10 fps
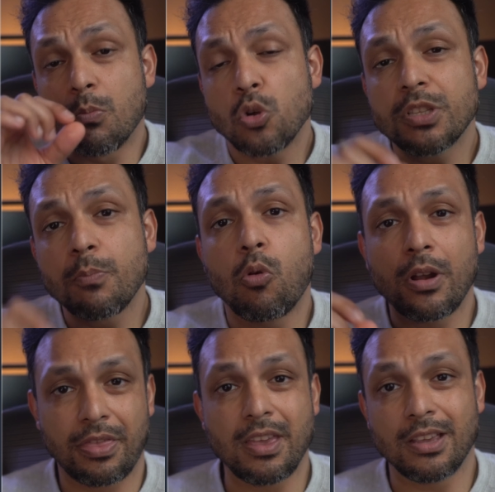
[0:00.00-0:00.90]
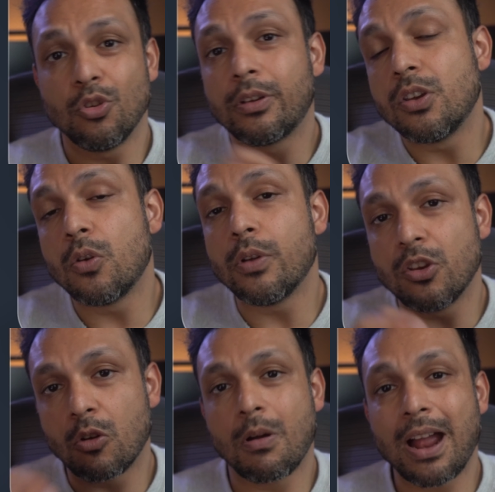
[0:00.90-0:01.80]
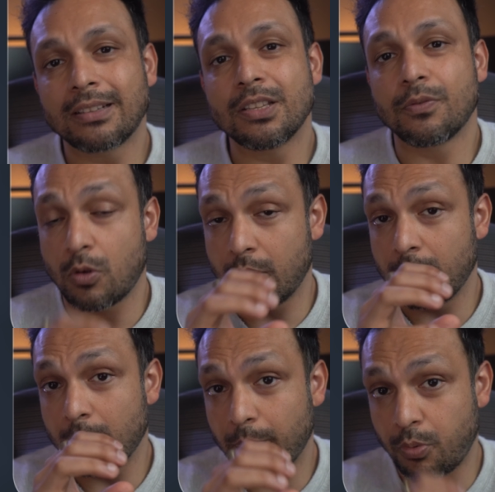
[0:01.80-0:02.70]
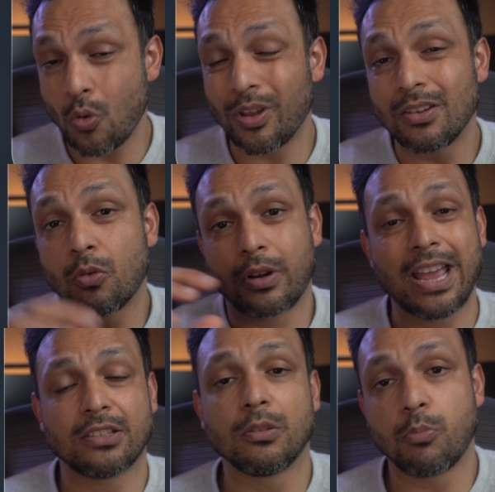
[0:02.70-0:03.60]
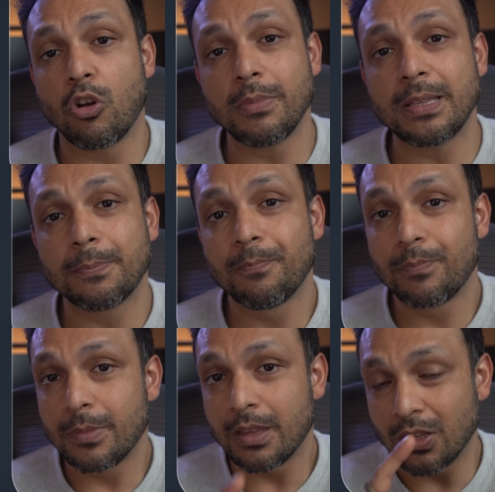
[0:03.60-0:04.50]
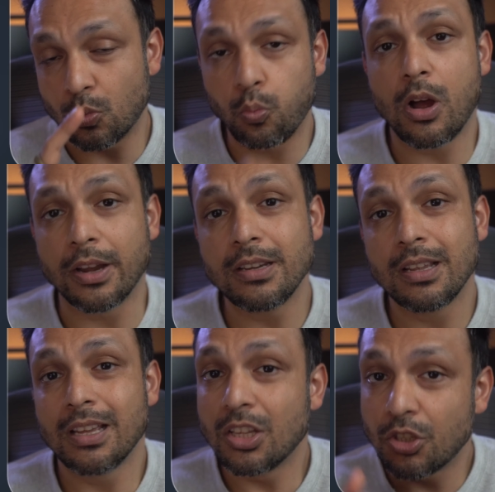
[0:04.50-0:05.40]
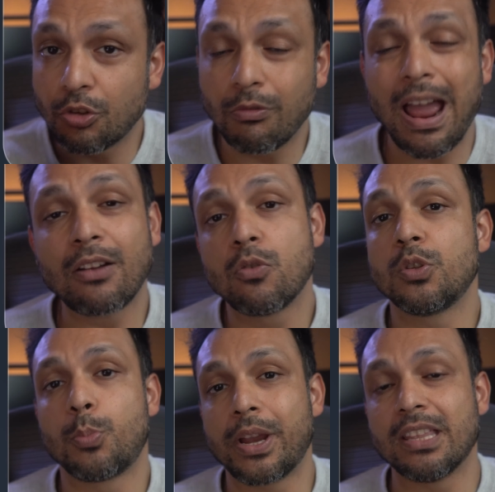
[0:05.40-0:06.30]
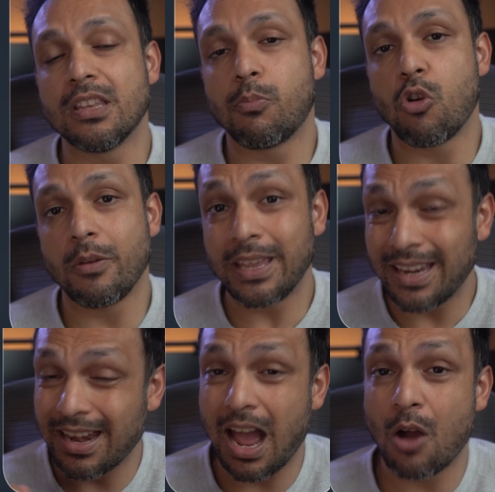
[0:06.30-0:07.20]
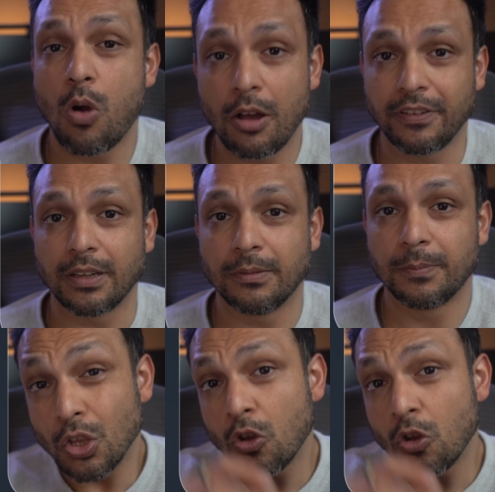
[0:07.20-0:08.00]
The most important thing you can do in your practice for broken or canceled appointments is 1, track who's breaking the appointment and how often.